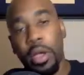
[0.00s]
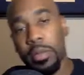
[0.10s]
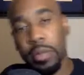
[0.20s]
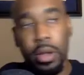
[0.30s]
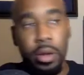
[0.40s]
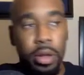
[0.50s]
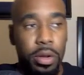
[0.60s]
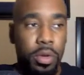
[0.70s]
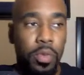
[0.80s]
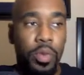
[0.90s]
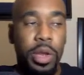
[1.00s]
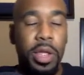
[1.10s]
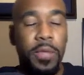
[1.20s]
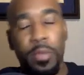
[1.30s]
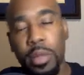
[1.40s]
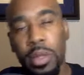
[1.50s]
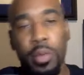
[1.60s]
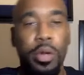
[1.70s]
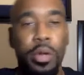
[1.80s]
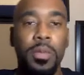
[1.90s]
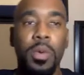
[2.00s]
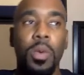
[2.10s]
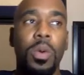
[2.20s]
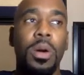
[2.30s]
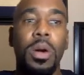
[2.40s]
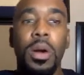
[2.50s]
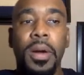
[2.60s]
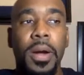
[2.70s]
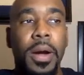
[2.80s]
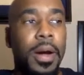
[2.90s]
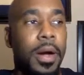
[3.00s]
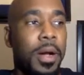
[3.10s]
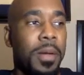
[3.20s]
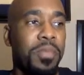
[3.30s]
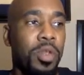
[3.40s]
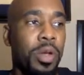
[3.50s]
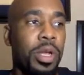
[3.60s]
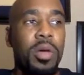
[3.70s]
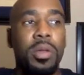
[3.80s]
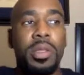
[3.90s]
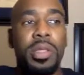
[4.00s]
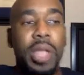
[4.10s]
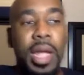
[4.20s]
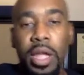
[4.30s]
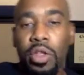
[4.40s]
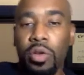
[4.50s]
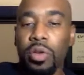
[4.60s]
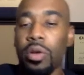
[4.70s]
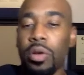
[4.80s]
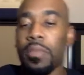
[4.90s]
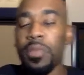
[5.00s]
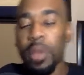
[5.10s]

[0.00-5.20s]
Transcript: up there, you're reading from a script, you're getting on stage, you're